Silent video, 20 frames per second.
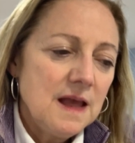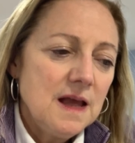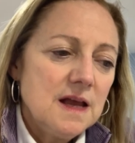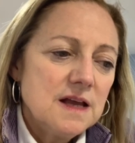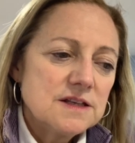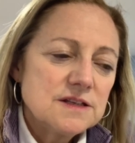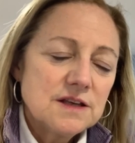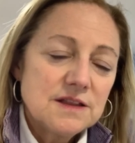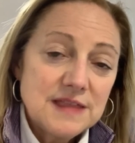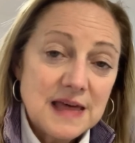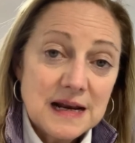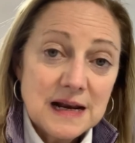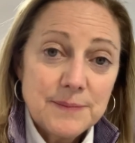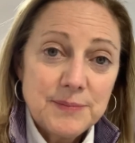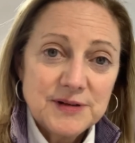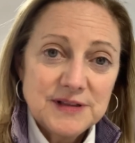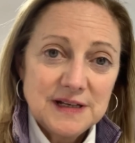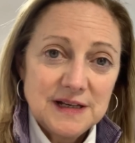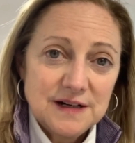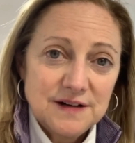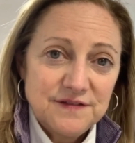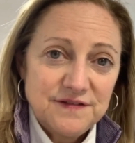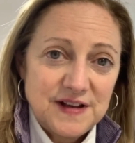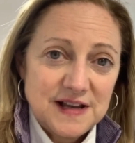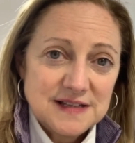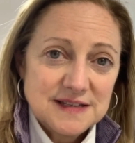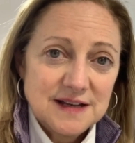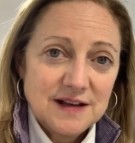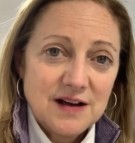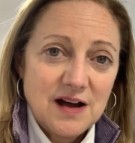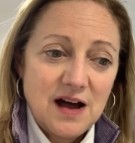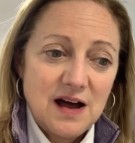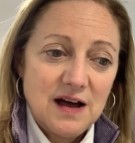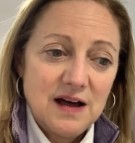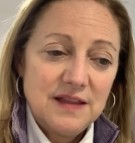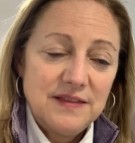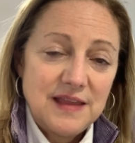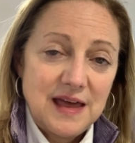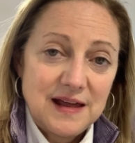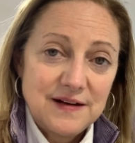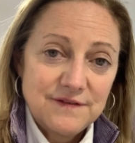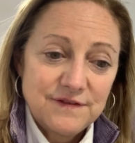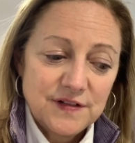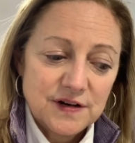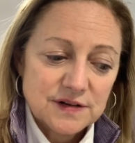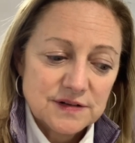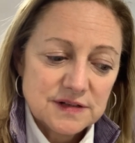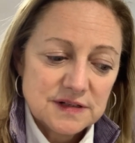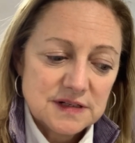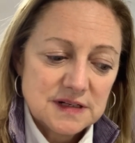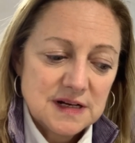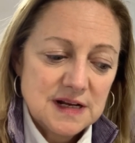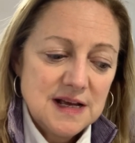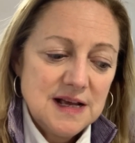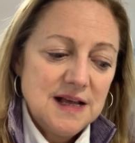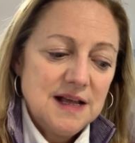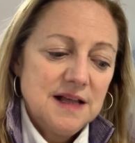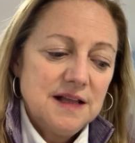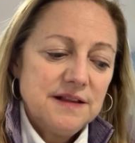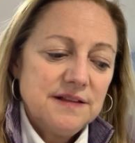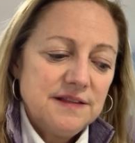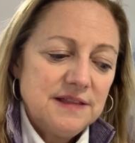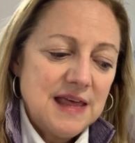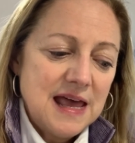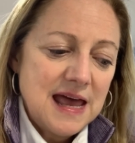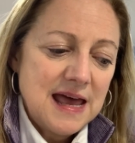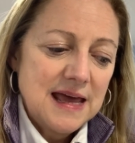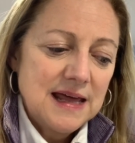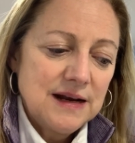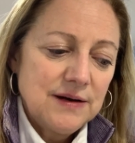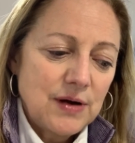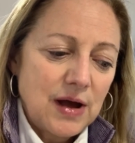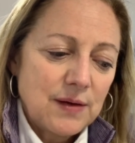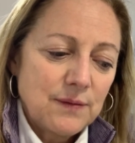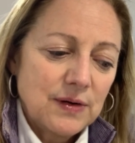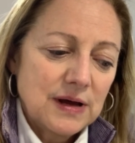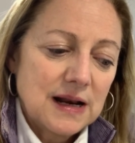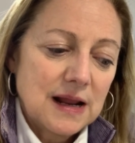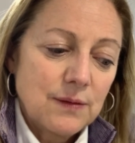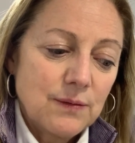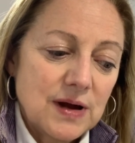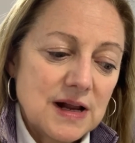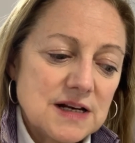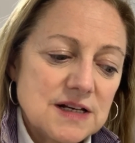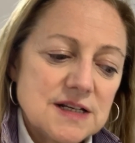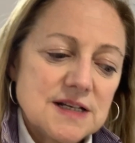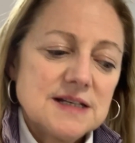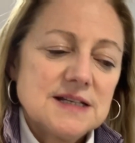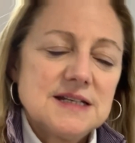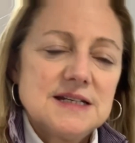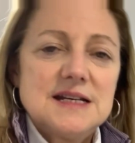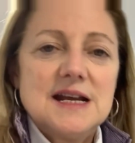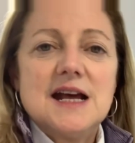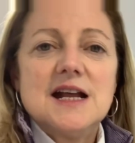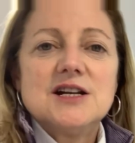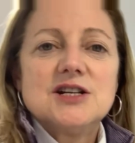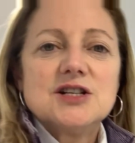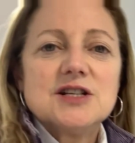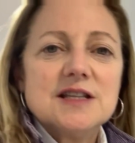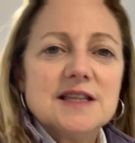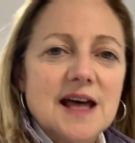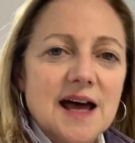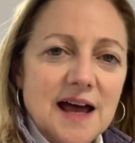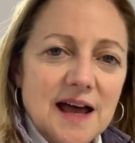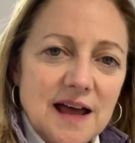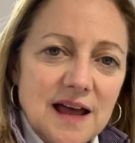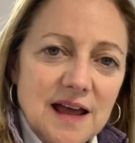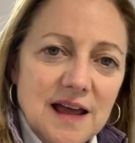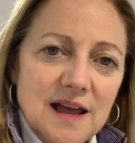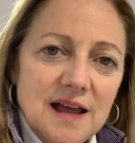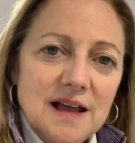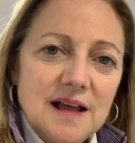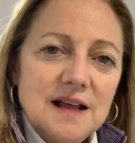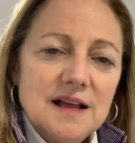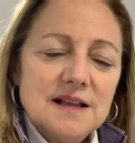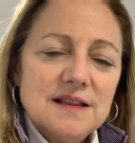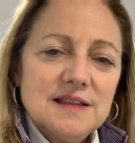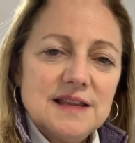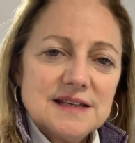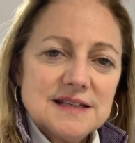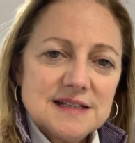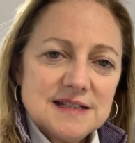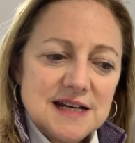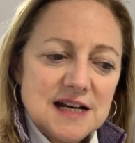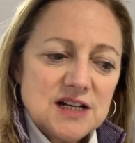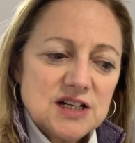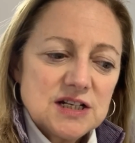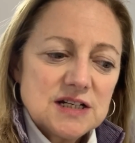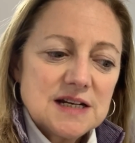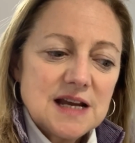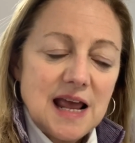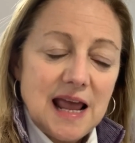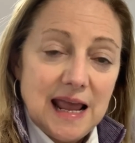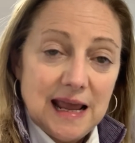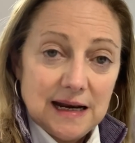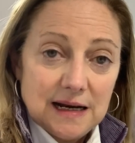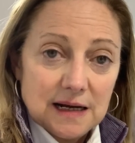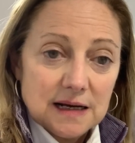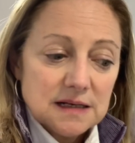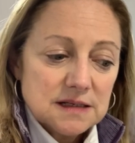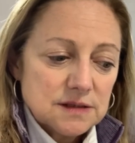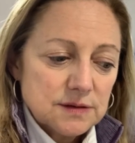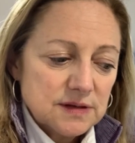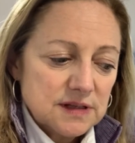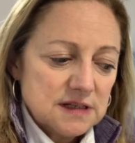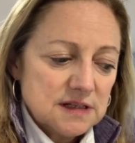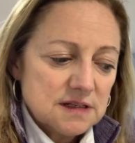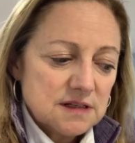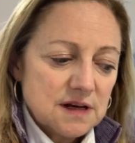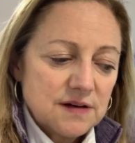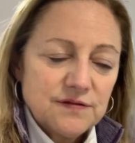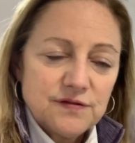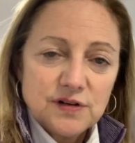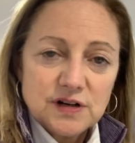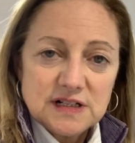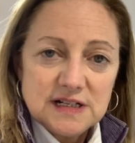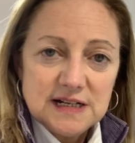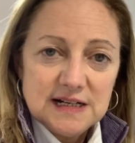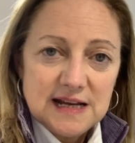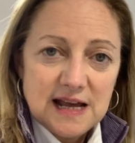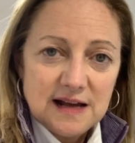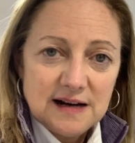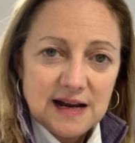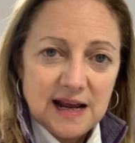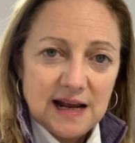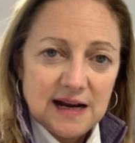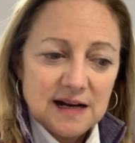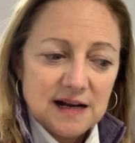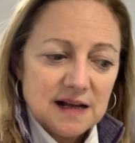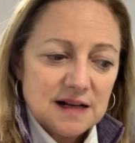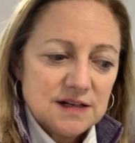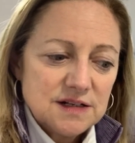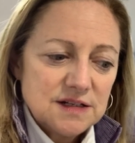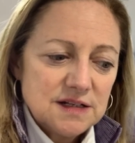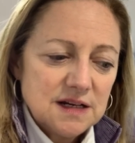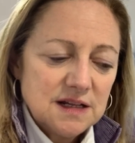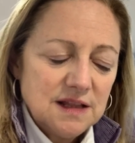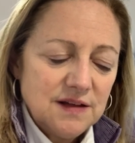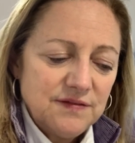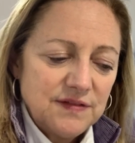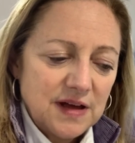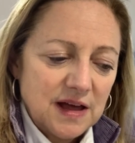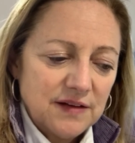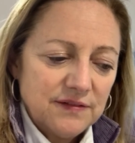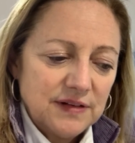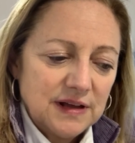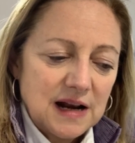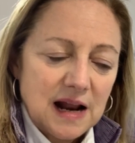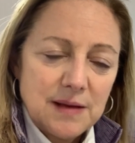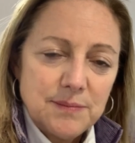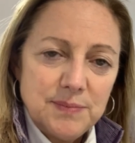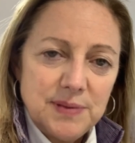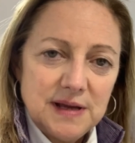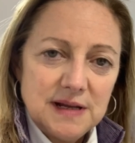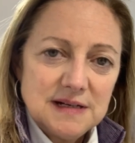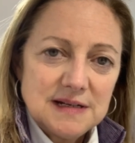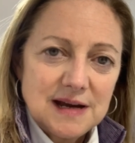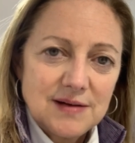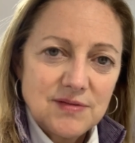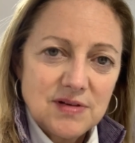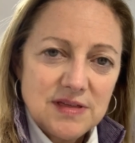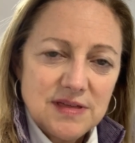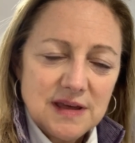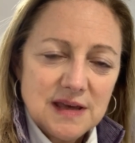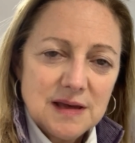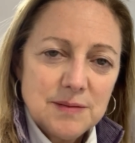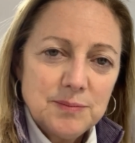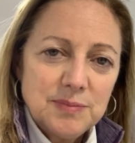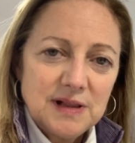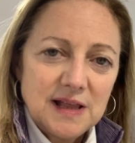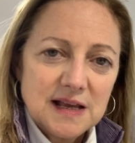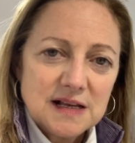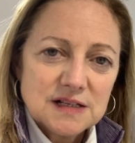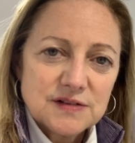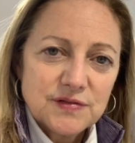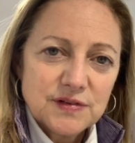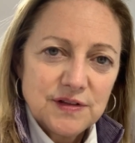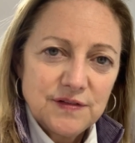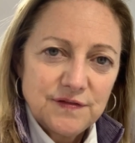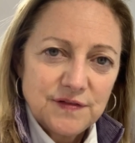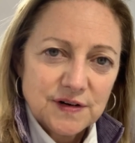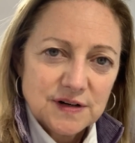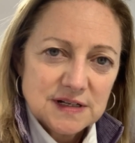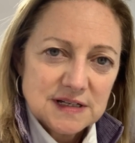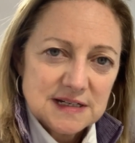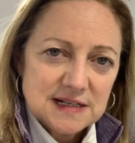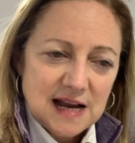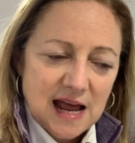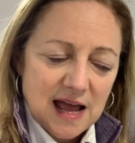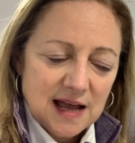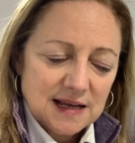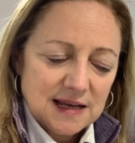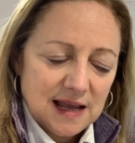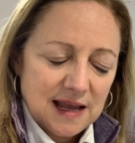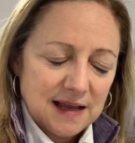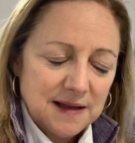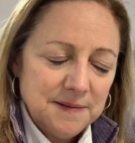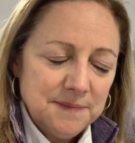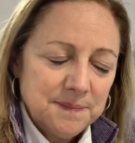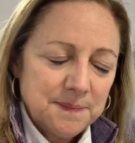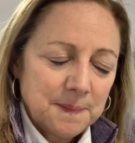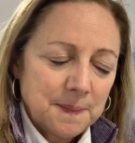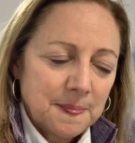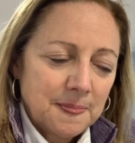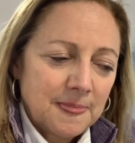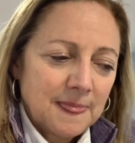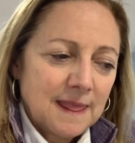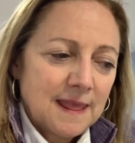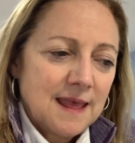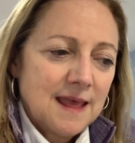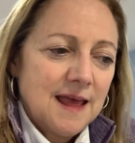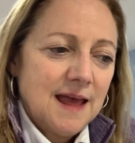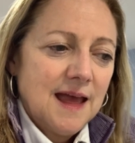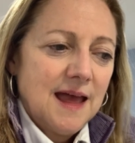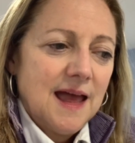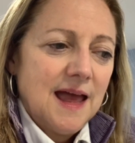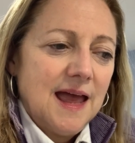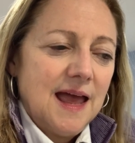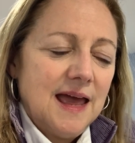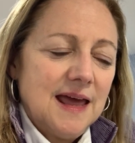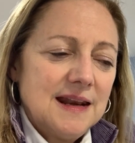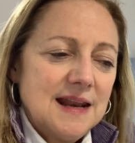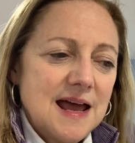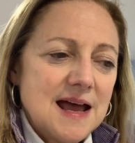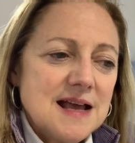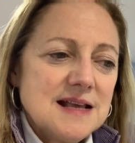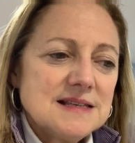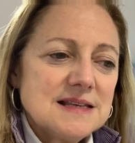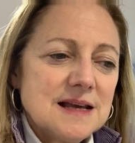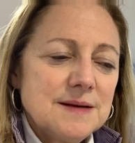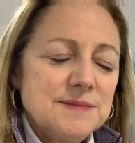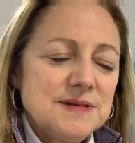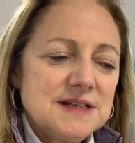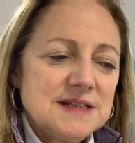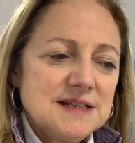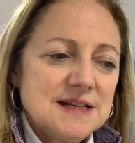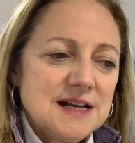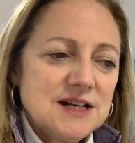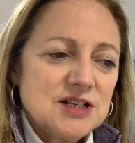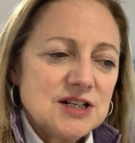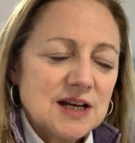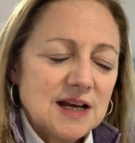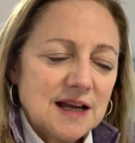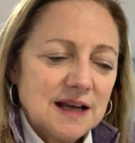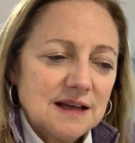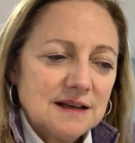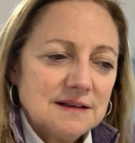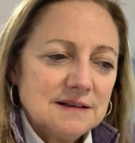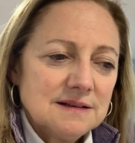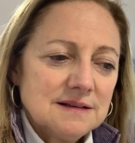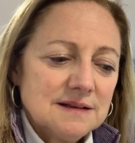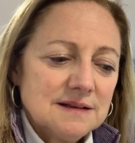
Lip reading: So then I put the interfacing on that first. Then when I went to stitch the stitched Aida, so this is on 14 count Aida, to the velvet, I pinned everything in place for the first stocking. And as I'm stitching,